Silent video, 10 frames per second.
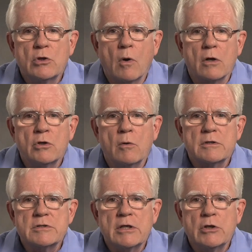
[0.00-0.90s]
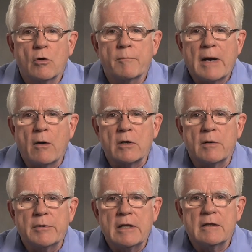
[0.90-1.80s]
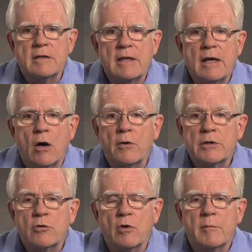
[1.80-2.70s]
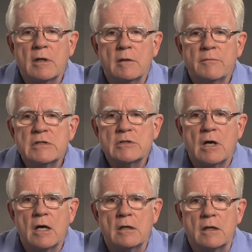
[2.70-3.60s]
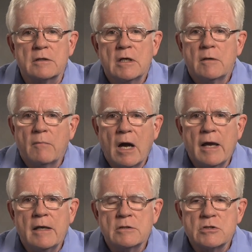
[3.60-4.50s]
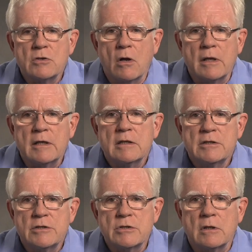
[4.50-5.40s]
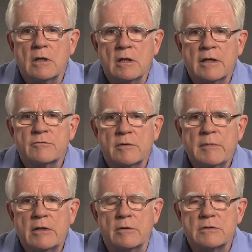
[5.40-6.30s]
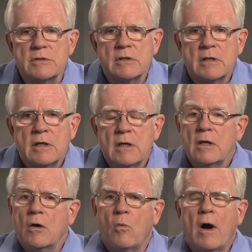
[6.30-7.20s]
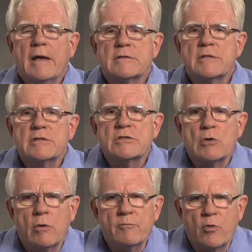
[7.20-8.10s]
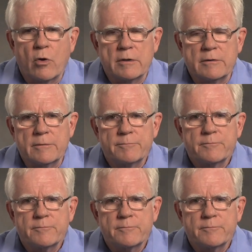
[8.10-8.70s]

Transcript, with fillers: you are noticing your power company that they are in criminal misconduct by installing digital electric meters. Why is this so important?